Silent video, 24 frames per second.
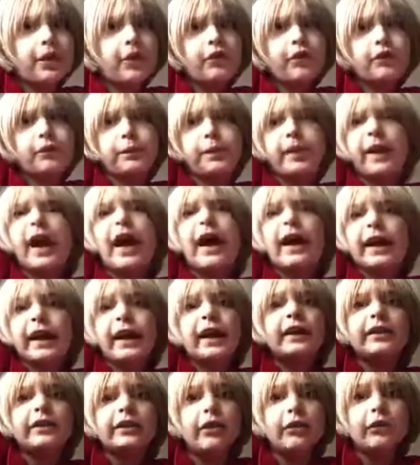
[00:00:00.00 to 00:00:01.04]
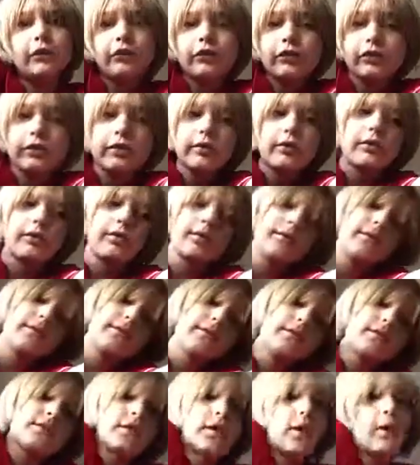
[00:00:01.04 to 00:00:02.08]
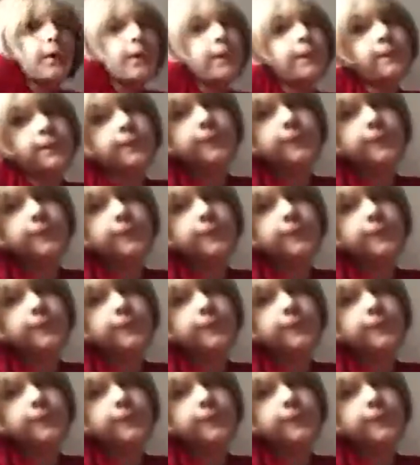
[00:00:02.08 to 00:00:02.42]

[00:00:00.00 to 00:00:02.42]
Solverz, but I hate those. So,